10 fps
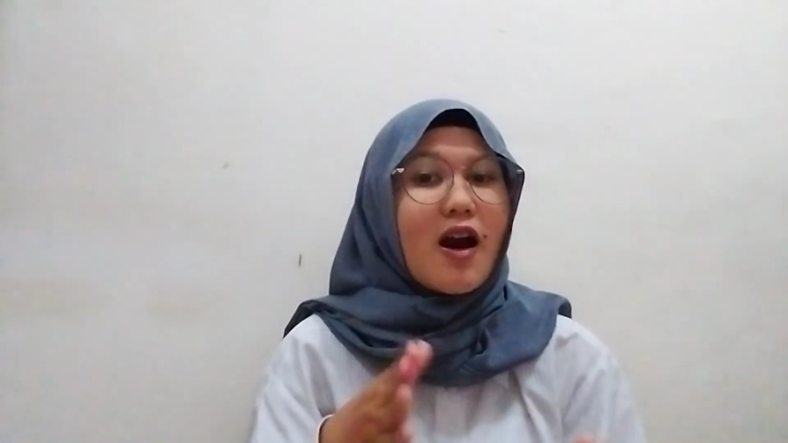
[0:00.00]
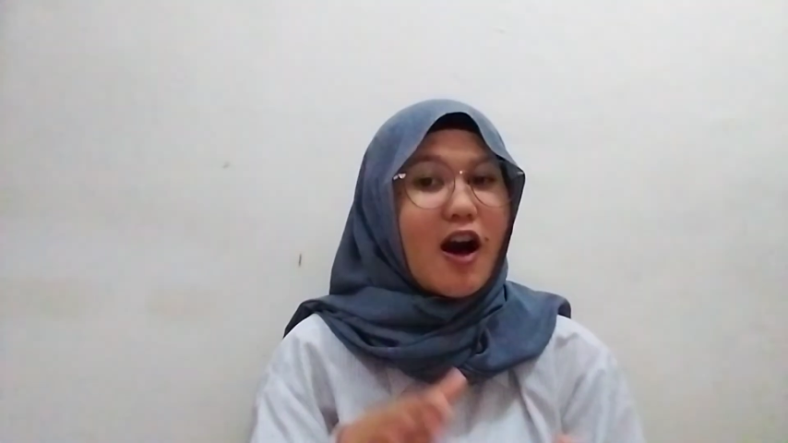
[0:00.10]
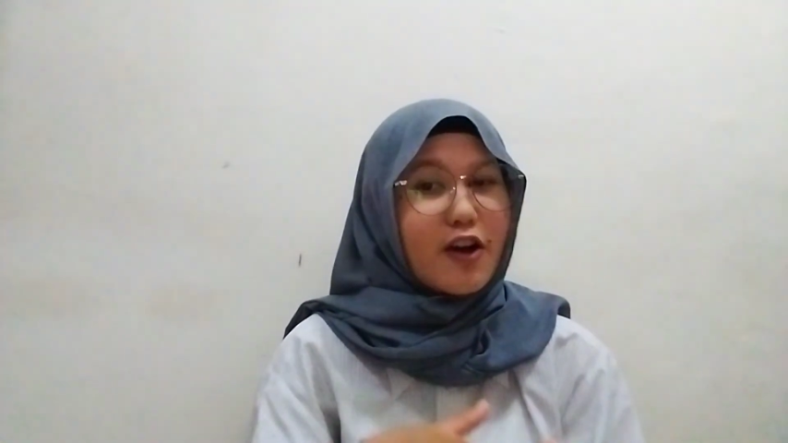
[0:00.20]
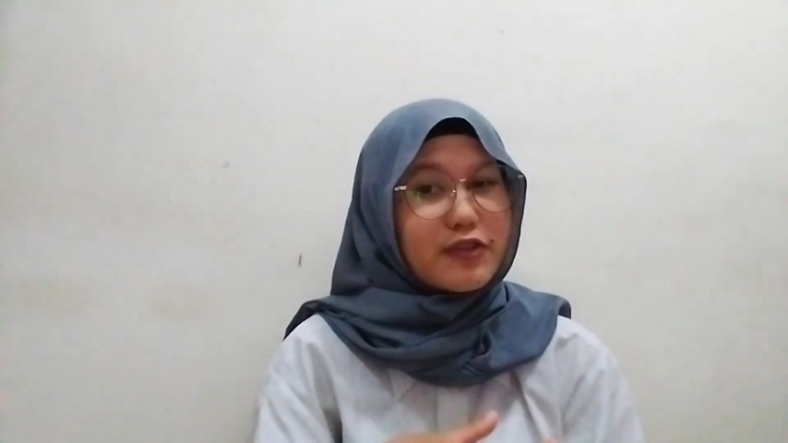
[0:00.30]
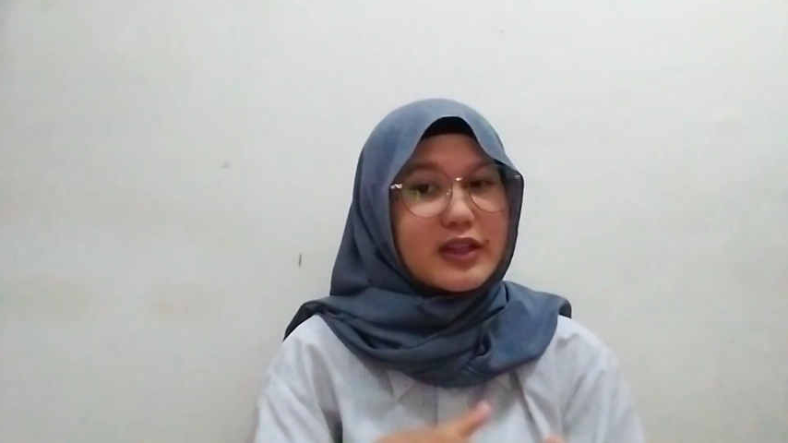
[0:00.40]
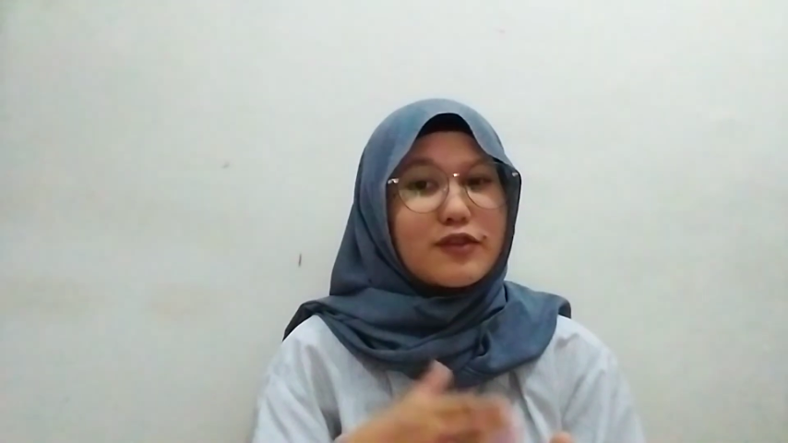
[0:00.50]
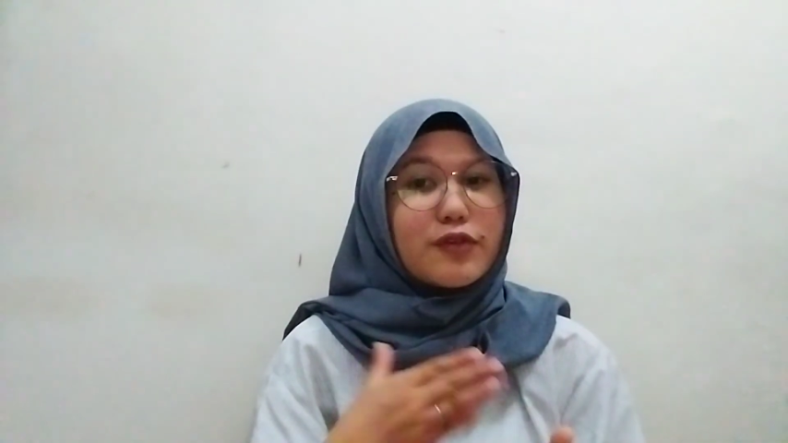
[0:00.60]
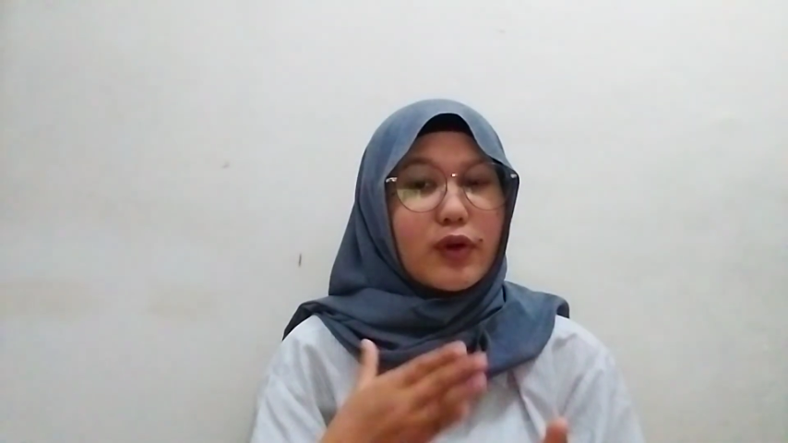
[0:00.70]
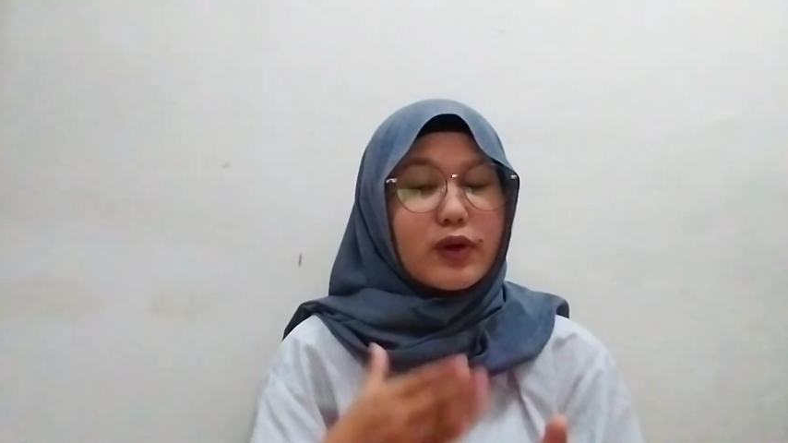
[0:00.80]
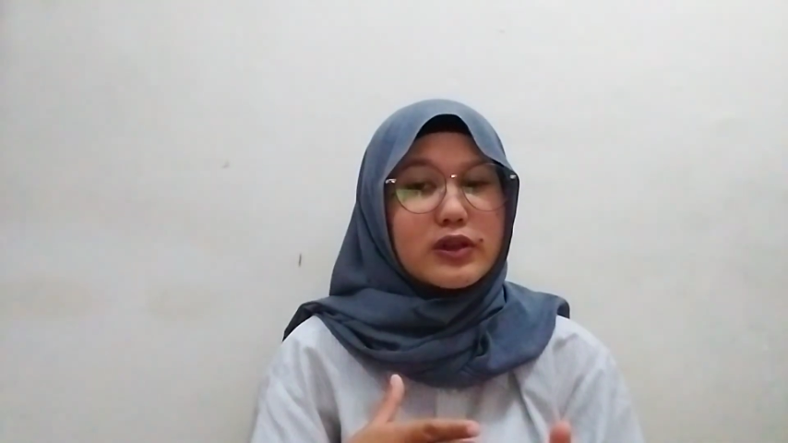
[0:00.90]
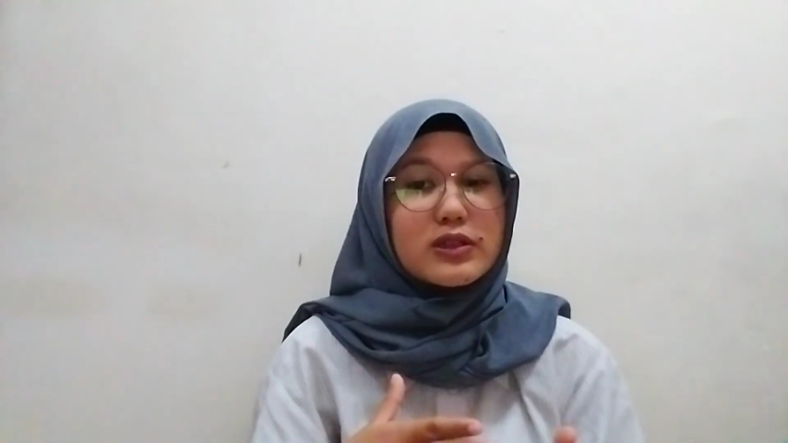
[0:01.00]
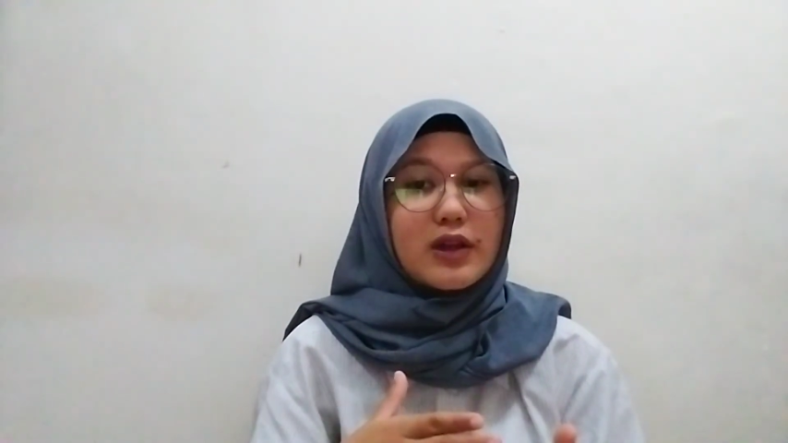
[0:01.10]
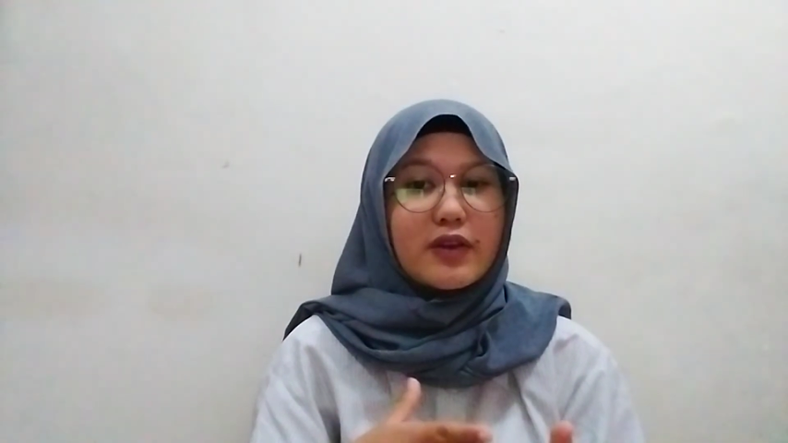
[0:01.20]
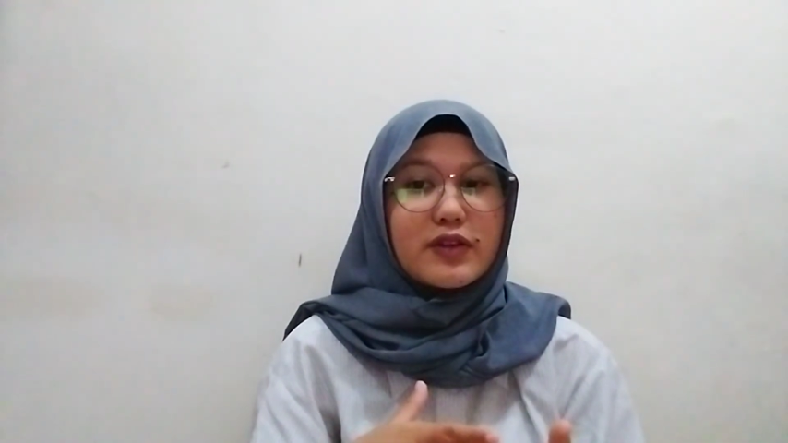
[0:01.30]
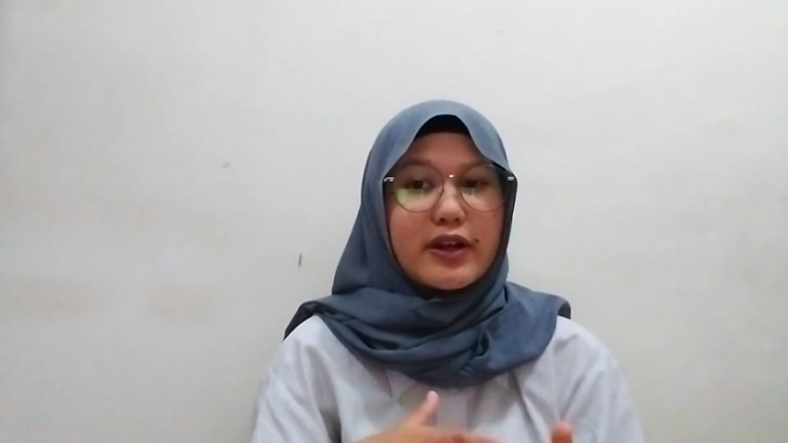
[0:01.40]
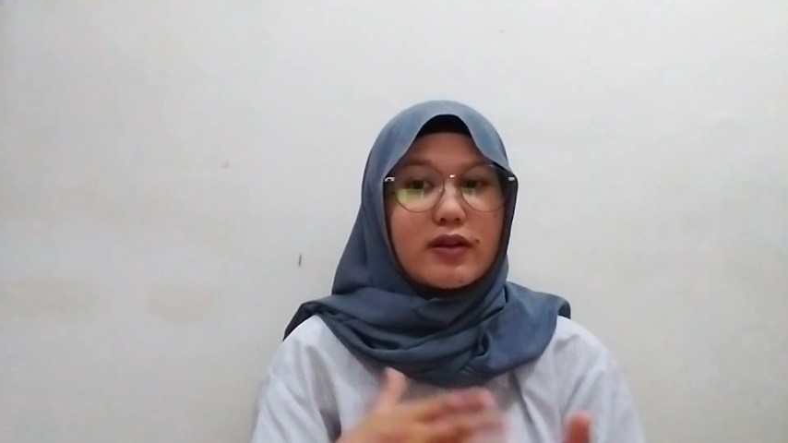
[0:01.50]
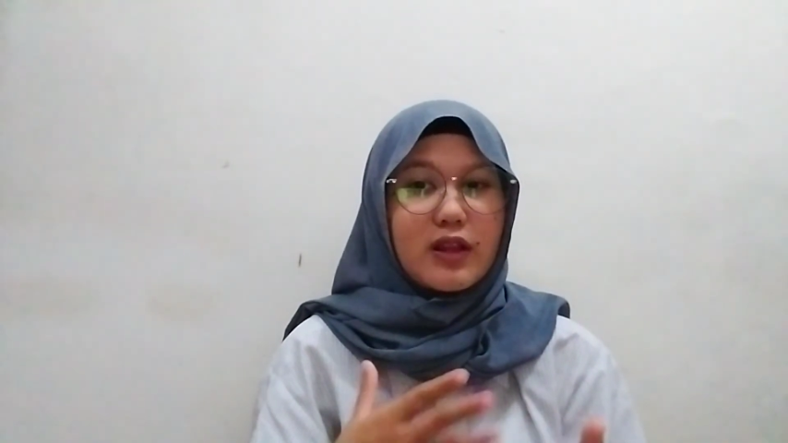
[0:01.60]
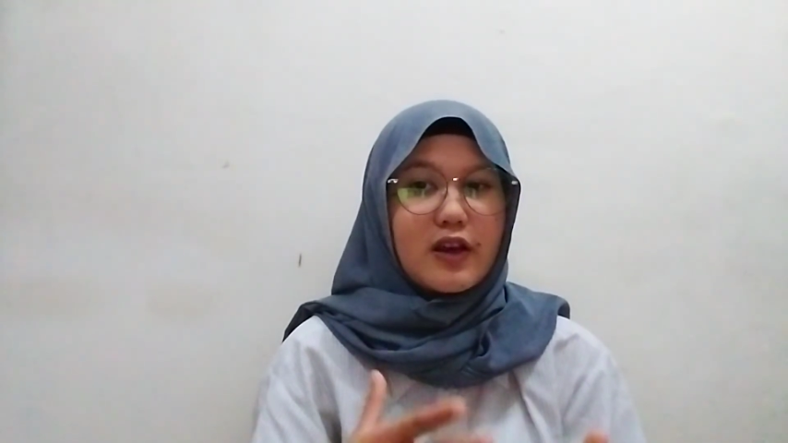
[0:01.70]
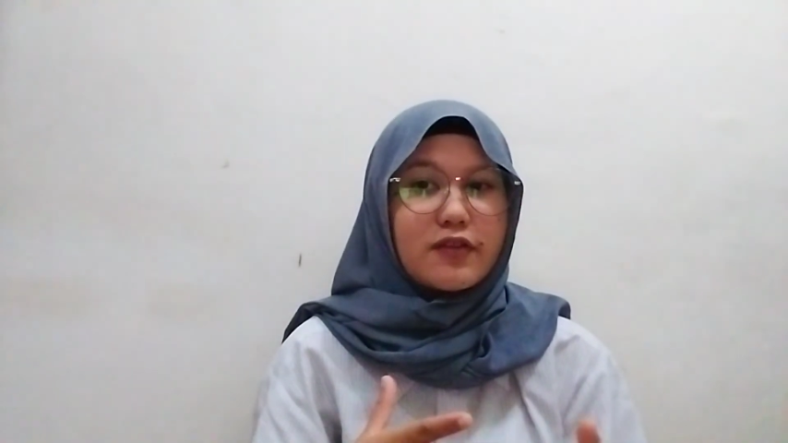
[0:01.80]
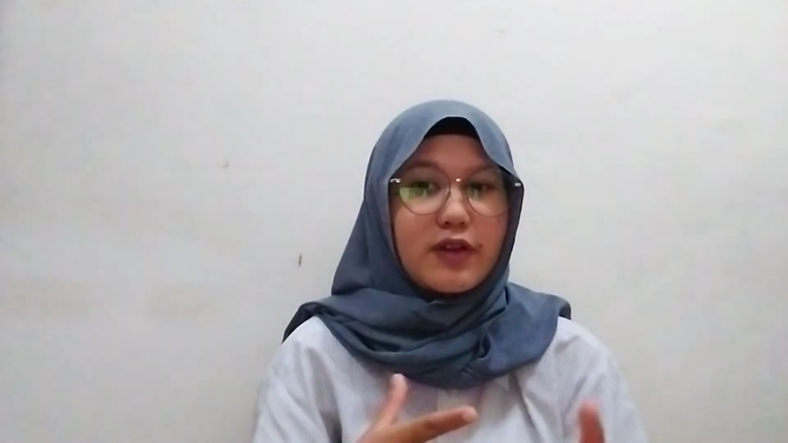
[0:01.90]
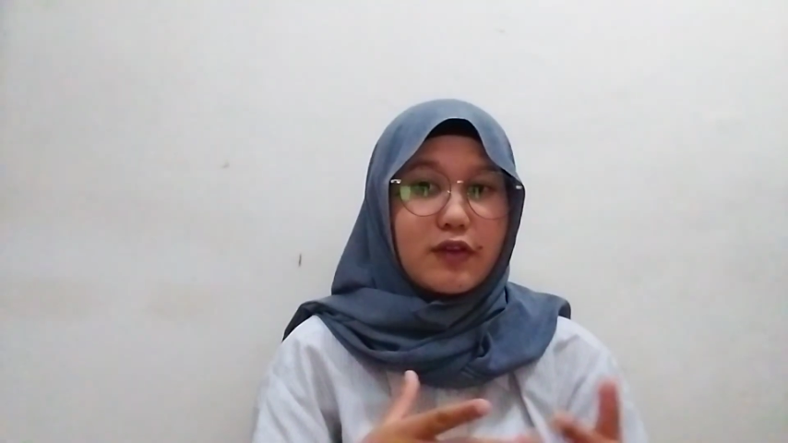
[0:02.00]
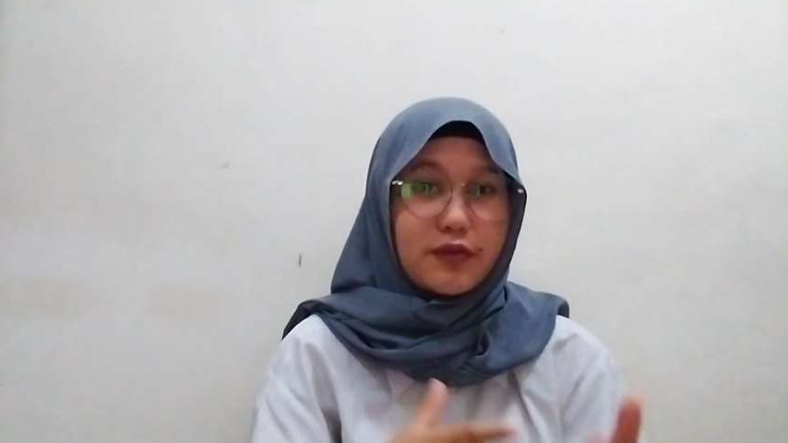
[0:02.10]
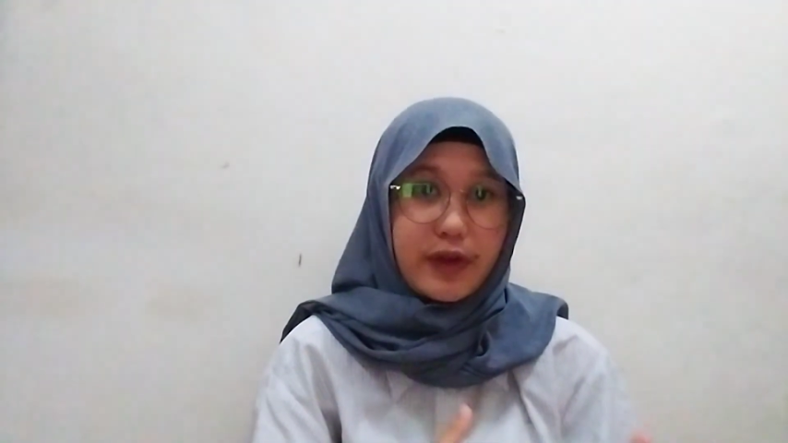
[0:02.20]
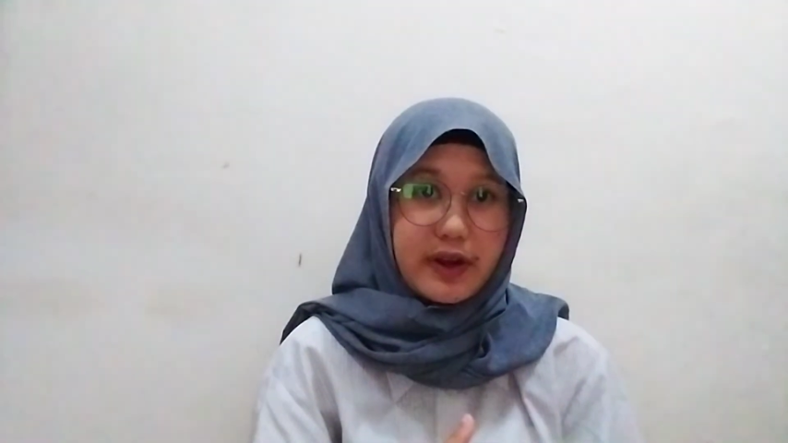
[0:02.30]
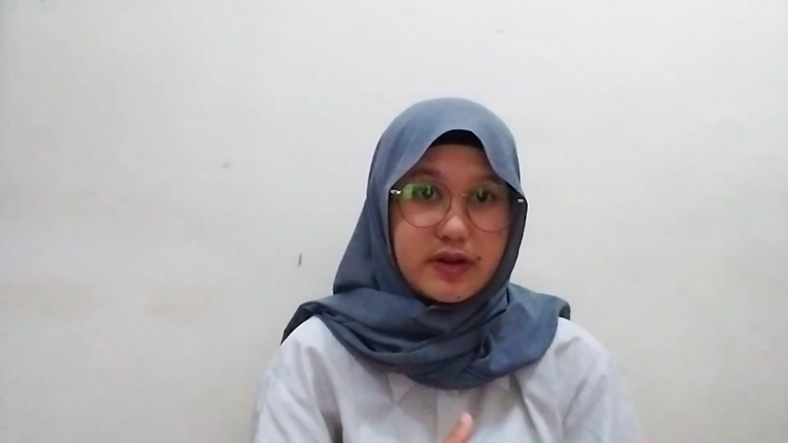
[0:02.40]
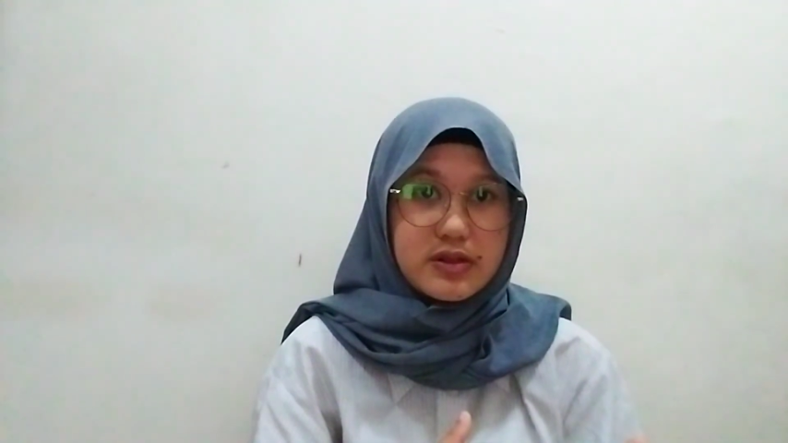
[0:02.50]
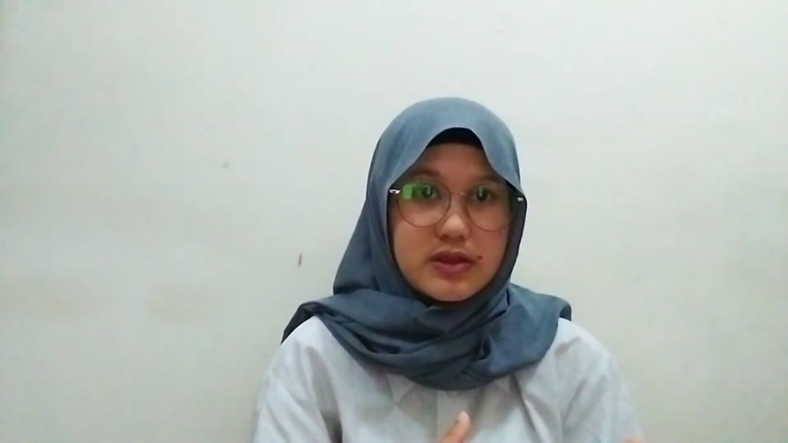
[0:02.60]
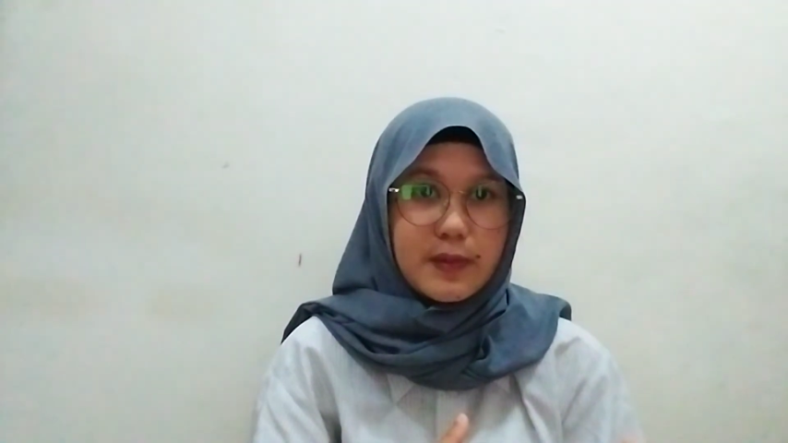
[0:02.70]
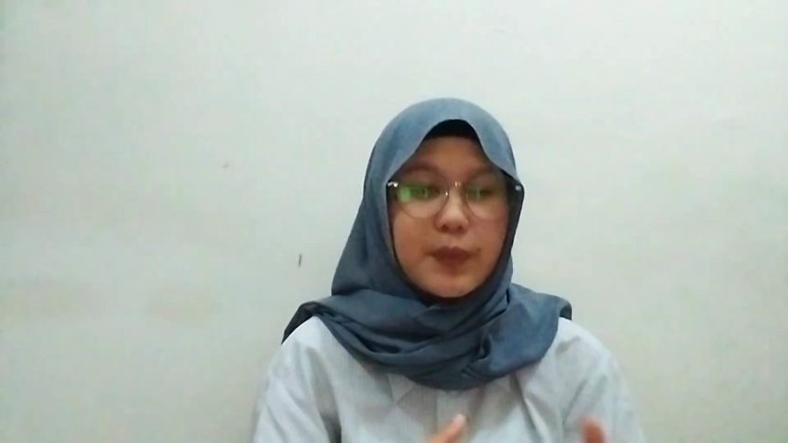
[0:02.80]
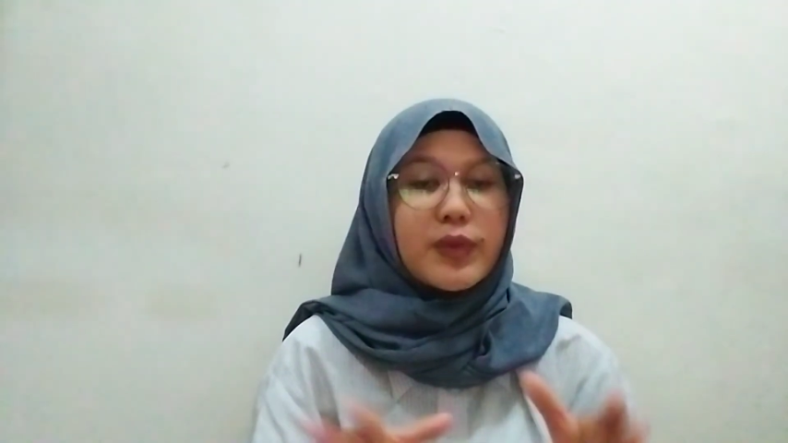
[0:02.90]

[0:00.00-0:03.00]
often focus on their love affairs.